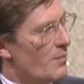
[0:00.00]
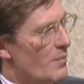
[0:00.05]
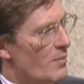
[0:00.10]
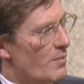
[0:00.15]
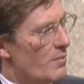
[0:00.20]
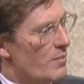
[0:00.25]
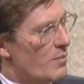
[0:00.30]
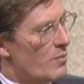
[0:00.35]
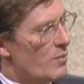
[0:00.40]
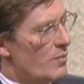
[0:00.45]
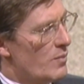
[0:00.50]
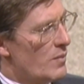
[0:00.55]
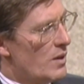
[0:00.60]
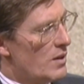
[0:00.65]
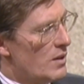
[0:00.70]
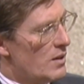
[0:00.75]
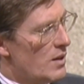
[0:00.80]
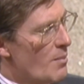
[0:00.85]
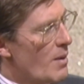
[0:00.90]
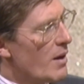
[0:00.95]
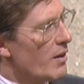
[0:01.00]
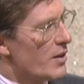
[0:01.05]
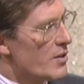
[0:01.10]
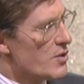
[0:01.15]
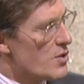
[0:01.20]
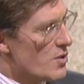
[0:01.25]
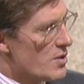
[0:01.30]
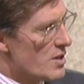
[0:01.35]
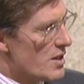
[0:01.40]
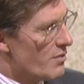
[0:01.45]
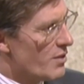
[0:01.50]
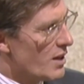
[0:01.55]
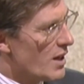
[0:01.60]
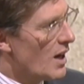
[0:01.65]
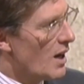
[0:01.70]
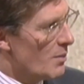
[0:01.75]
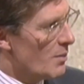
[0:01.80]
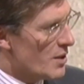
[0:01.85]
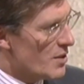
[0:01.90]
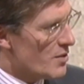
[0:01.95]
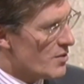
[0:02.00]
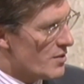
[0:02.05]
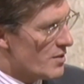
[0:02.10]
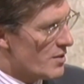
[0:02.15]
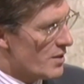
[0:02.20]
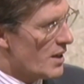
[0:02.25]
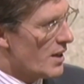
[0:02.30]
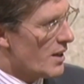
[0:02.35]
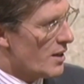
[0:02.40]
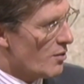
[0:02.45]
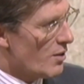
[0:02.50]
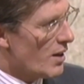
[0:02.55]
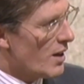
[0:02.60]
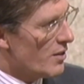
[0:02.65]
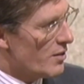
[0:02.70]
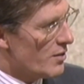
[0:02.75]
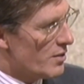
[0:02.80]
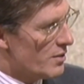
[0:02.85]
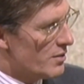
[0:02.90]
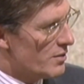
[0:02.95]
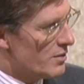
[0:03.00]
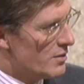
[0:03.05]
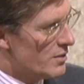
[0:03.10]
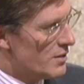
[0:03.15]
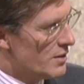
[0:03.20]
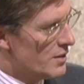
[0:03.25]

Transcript: um, Americans used to have the commies to kick around.